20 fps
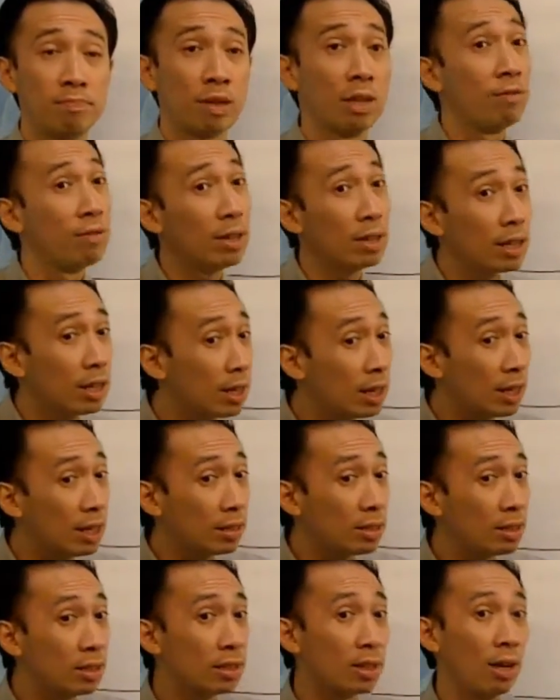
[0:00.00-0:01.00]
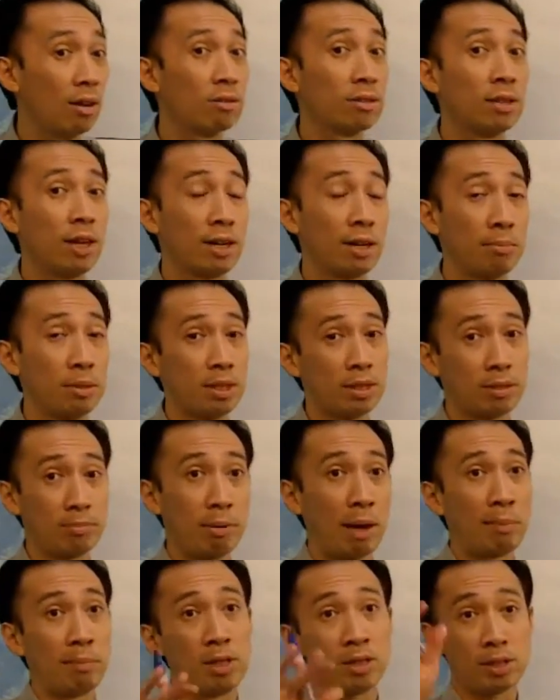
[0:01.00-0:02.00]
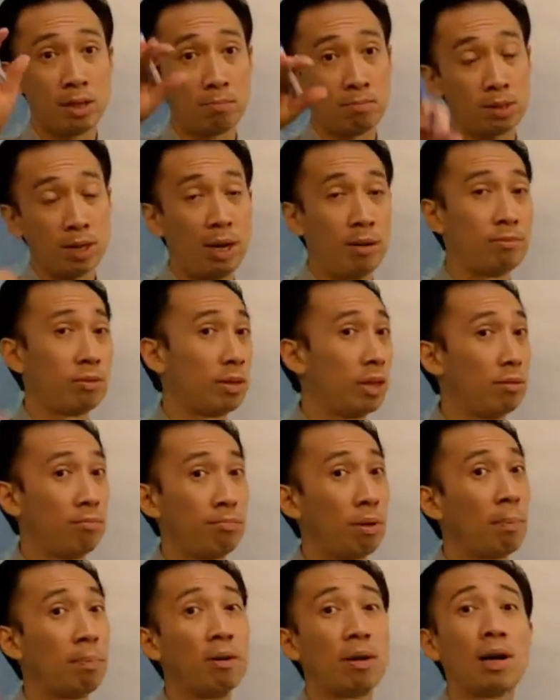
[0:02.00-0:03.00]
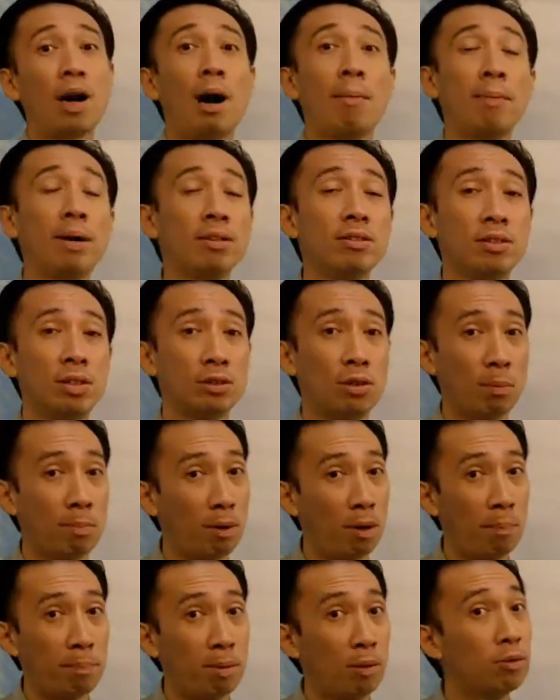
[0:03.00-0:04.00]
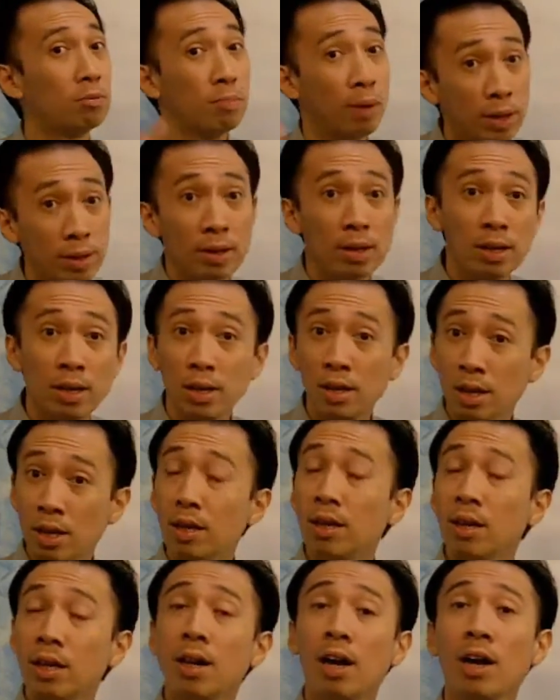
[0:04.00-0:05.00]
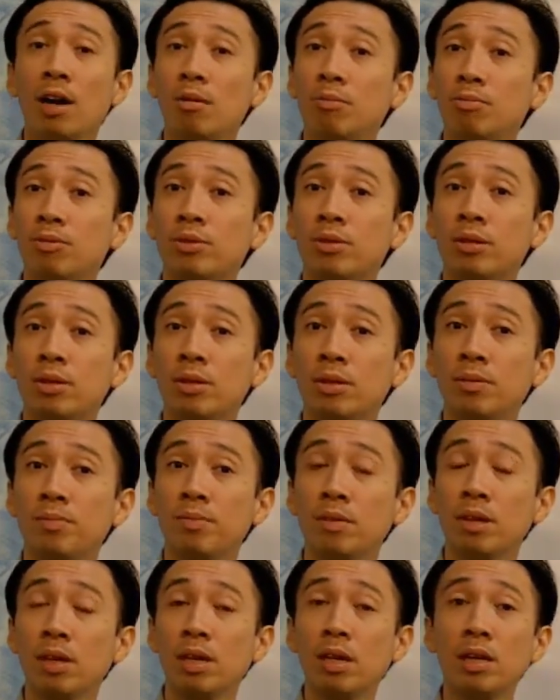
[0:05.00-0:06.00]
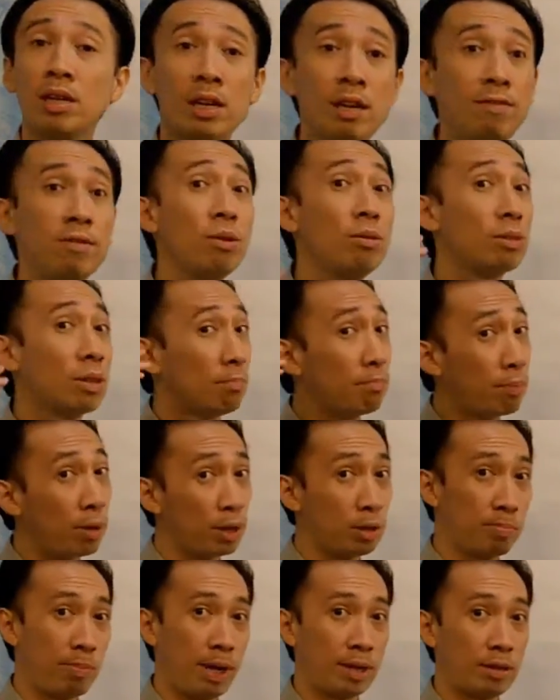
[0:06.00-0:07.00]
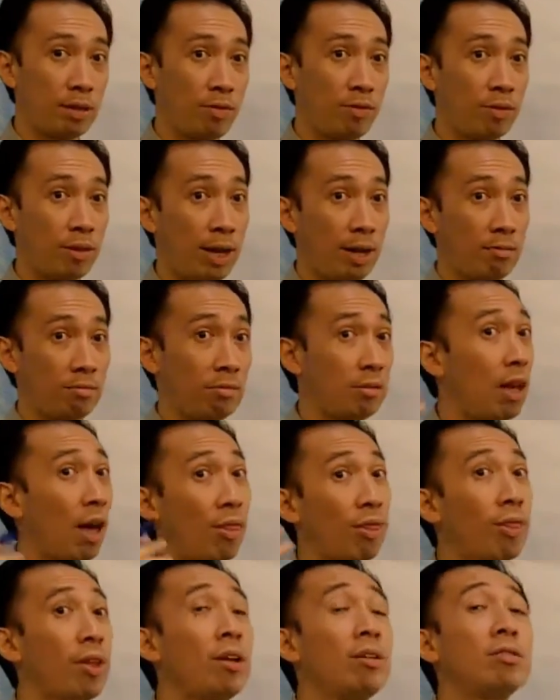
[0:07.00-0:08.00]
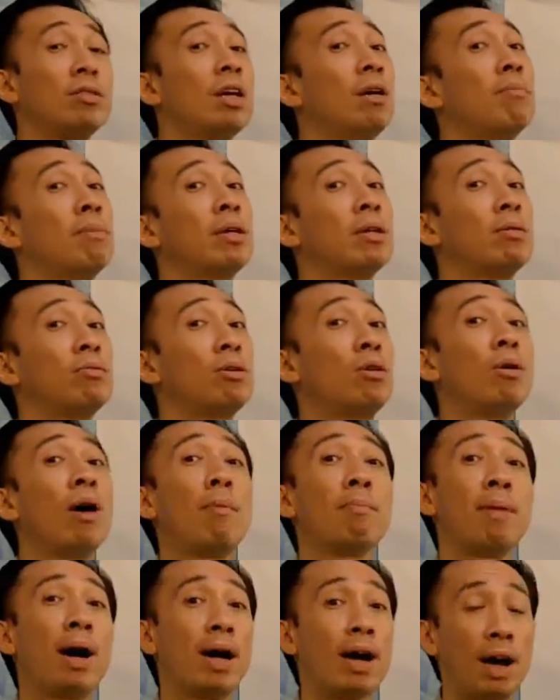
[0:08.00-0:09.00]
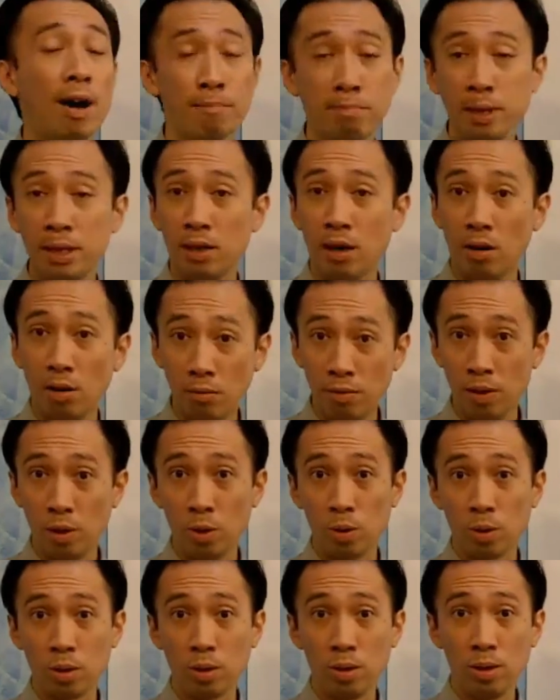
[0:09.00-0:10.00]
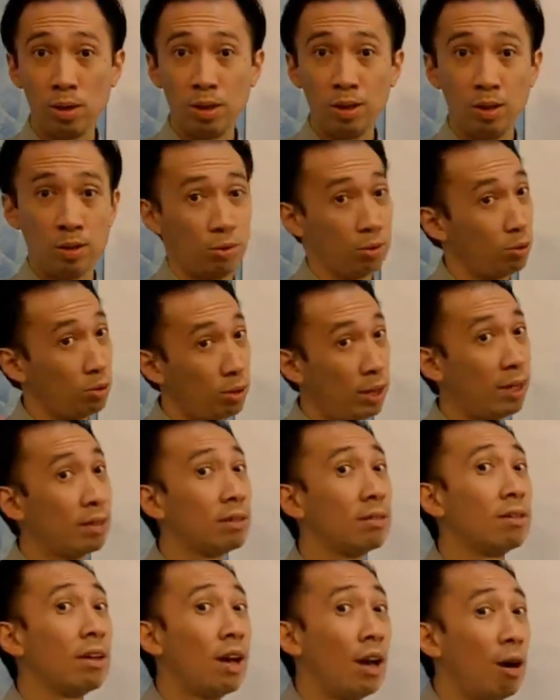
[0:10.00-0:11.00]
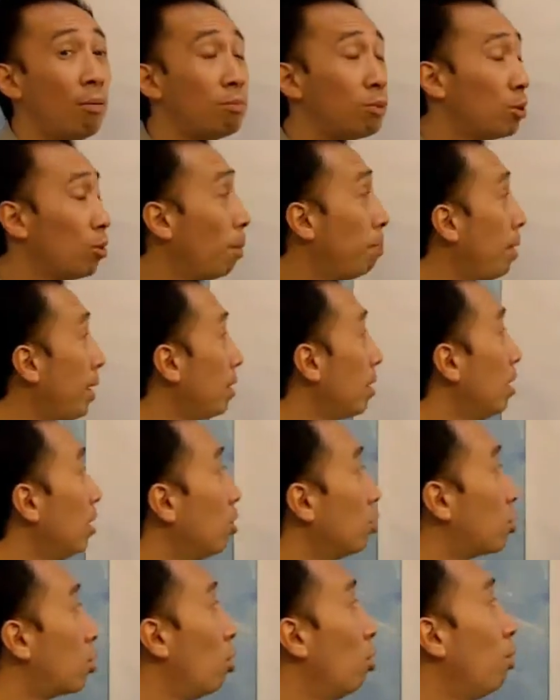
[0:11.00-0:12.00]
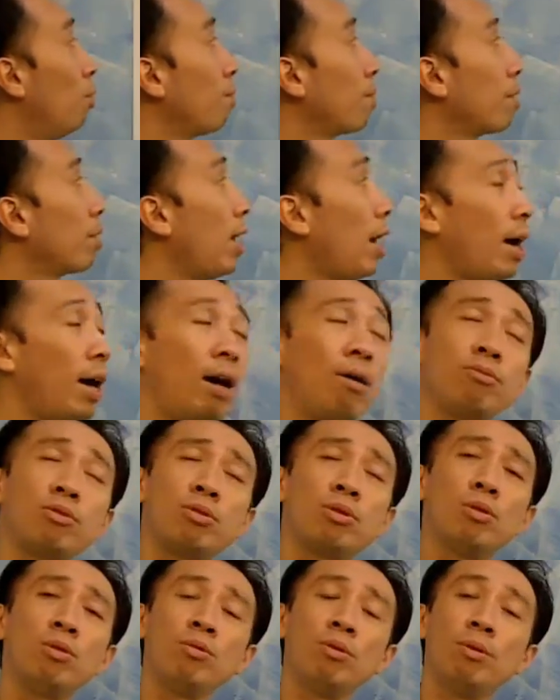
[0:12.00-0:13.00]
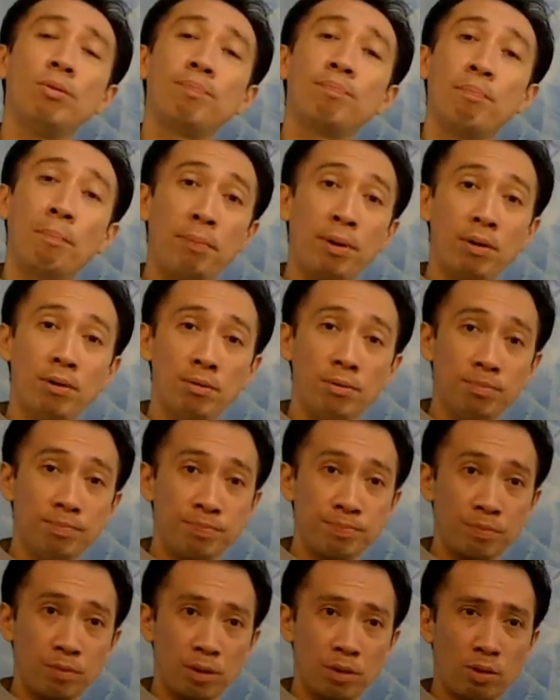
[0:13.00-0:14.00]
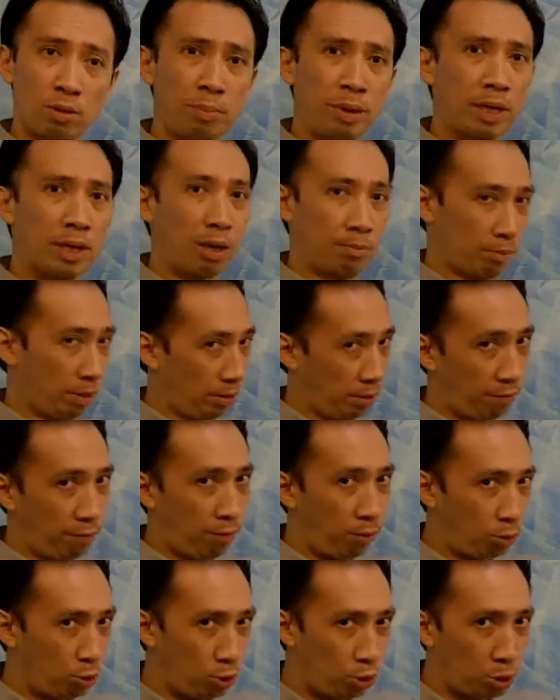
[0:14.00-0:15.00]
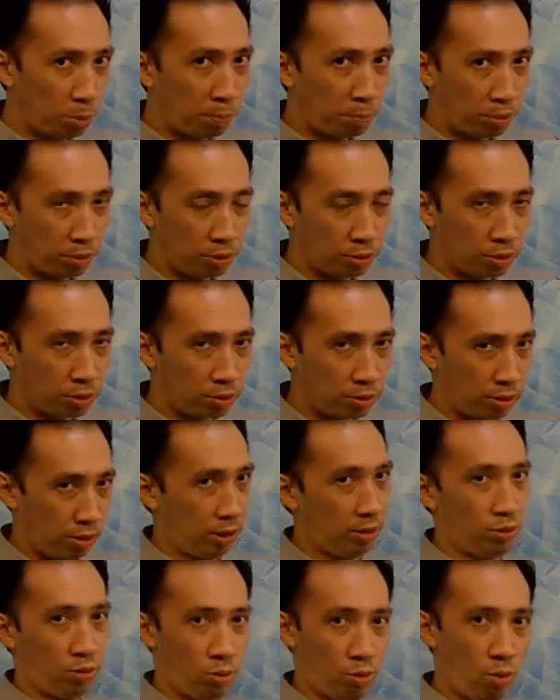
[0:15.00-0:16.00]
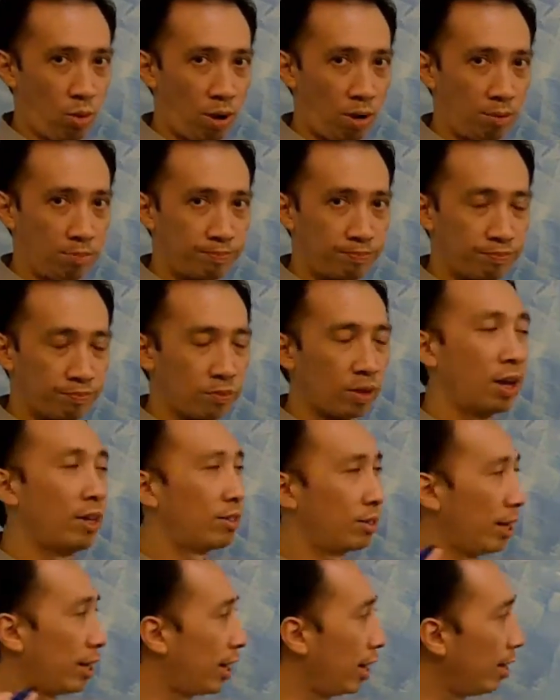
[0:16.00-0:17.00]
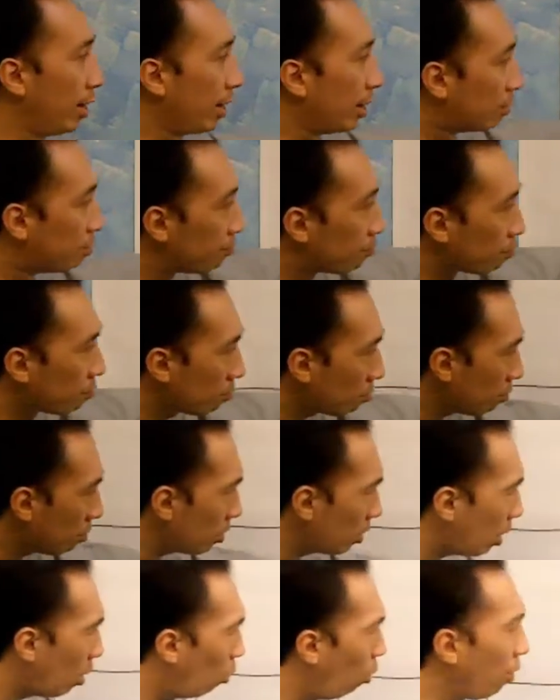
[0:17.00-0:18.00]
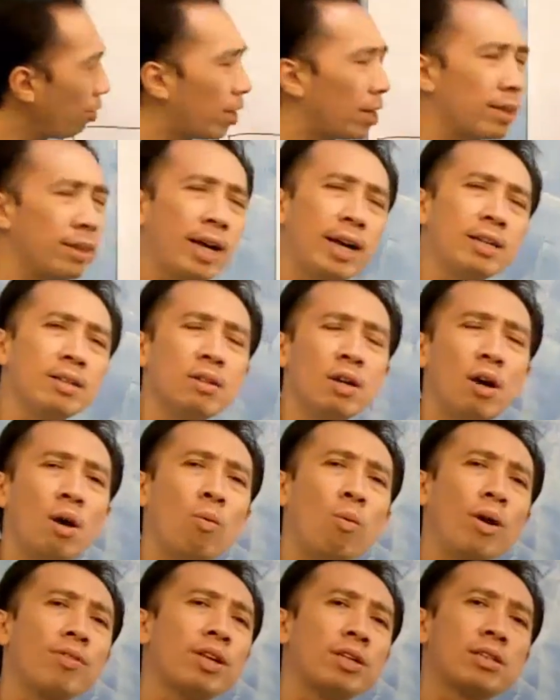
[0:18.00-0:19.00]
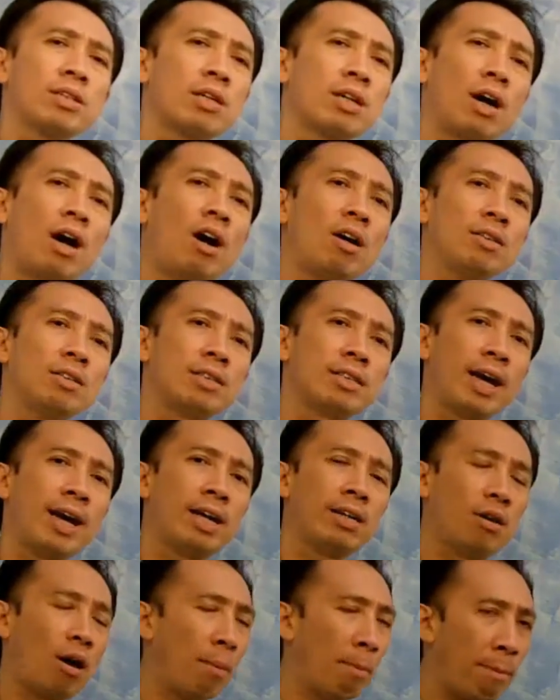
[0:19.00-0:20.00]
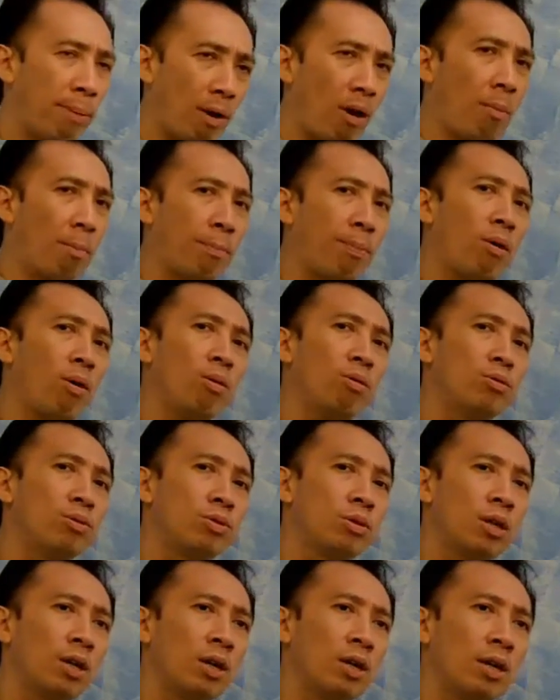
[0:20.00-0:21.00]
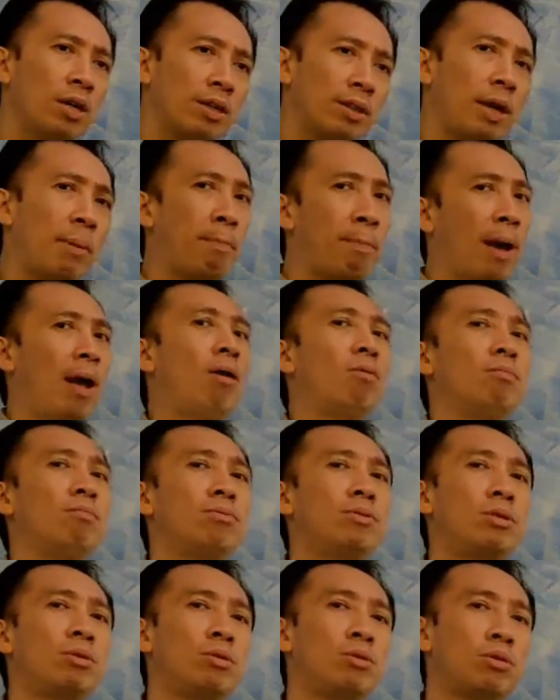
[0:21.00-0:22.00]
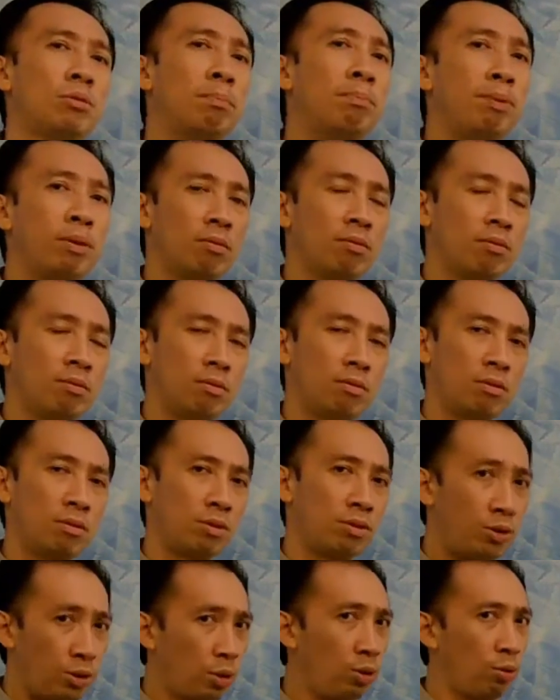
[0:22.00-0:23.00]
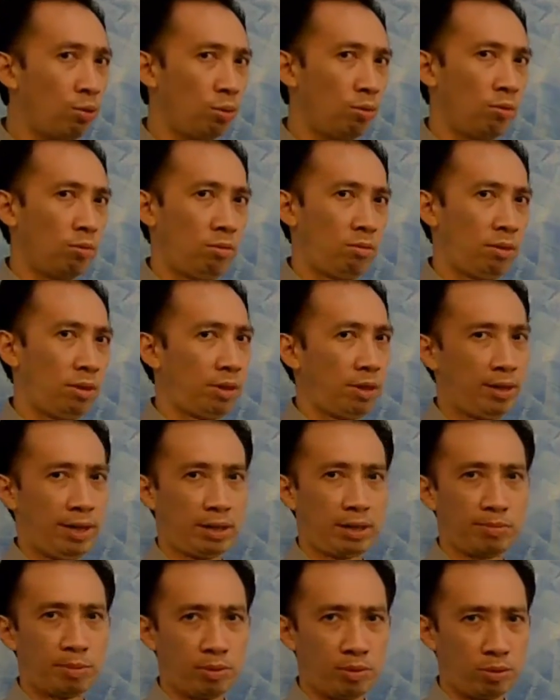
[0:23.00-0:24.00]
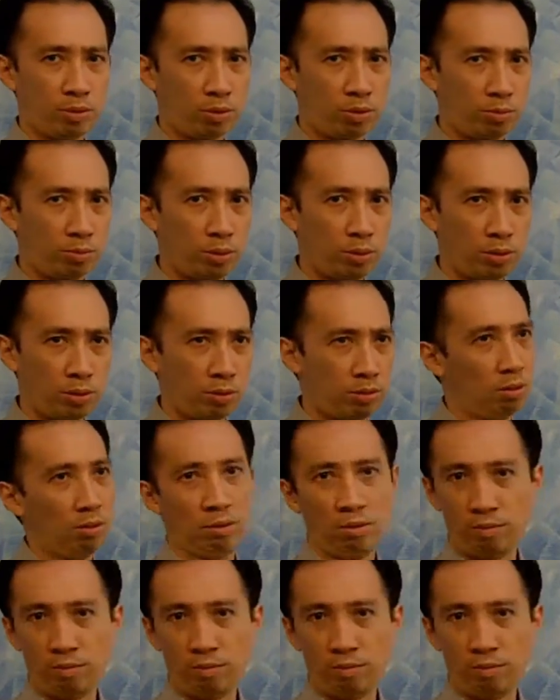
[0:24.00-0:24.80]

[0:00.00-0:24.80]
even it sounds like a bit spammy sometimes when people comment in your blog post, but it helps. It gives you some perspective that there are things that you might have been overlooked. So that helps you a bit. So that helps you build to become an influential person as you are. But secondly, what does content or blog post that helps you to build you as an expert entrepreneur?